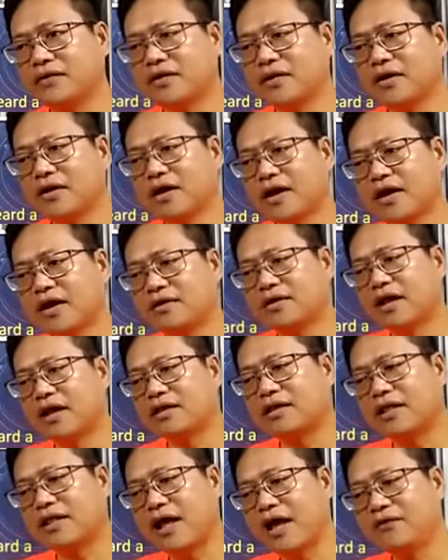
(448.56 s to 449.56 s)
And that
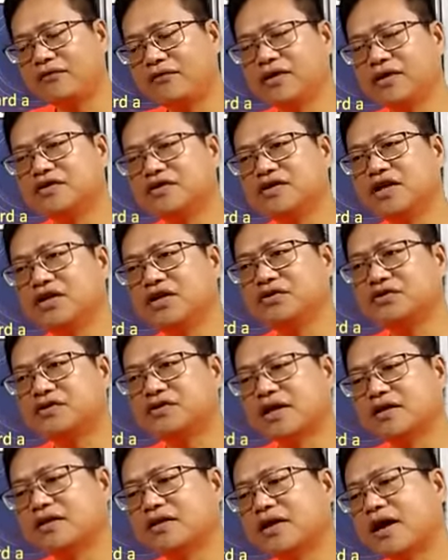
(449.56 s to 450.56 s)
life is innocent.
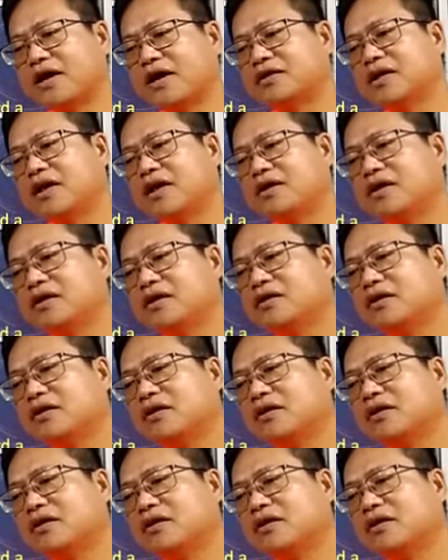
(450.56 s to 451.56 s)
They are taking the
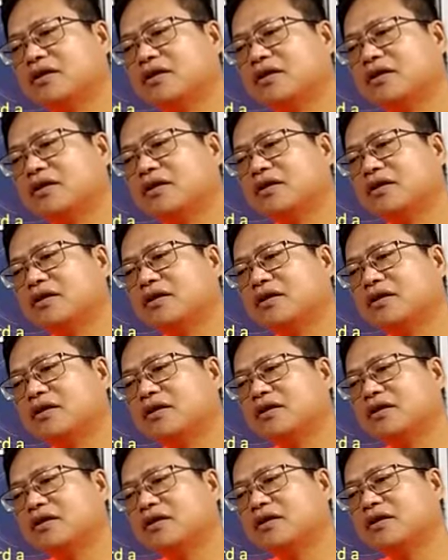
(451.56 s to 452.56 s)
blood of
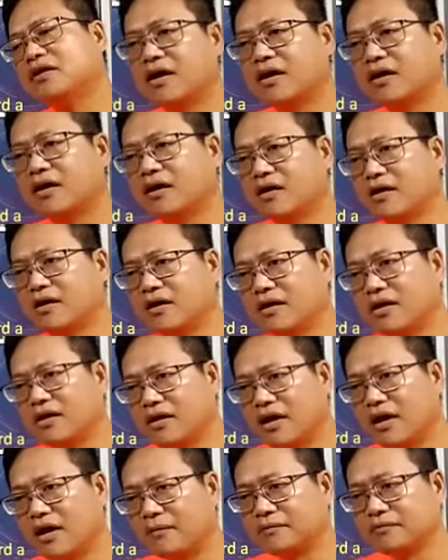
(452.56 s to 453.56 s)
the
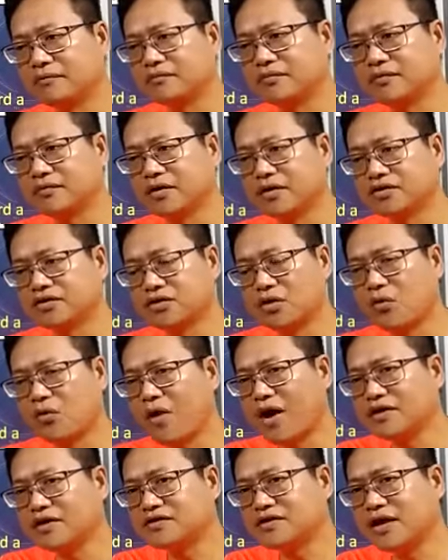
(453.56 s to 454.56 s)
lamb. So once
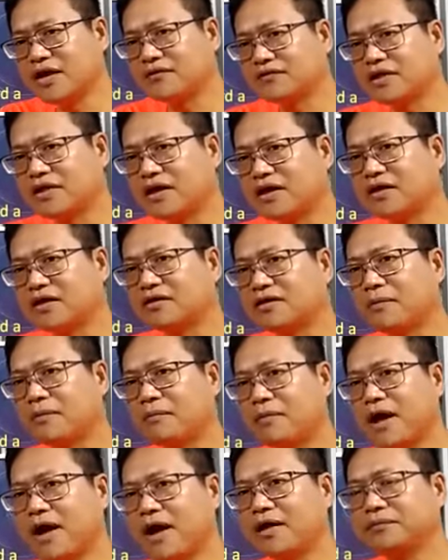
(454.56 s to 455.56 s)
they have taken the
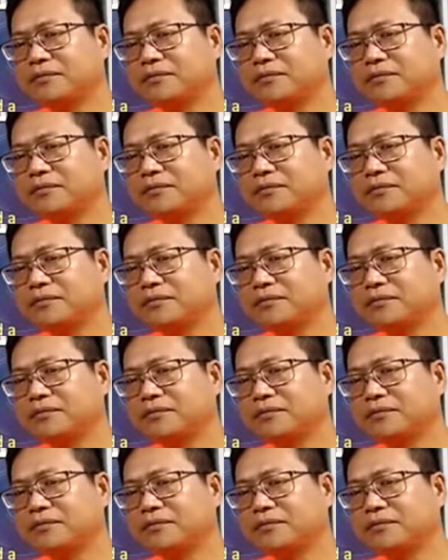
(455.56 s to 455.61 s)
blood,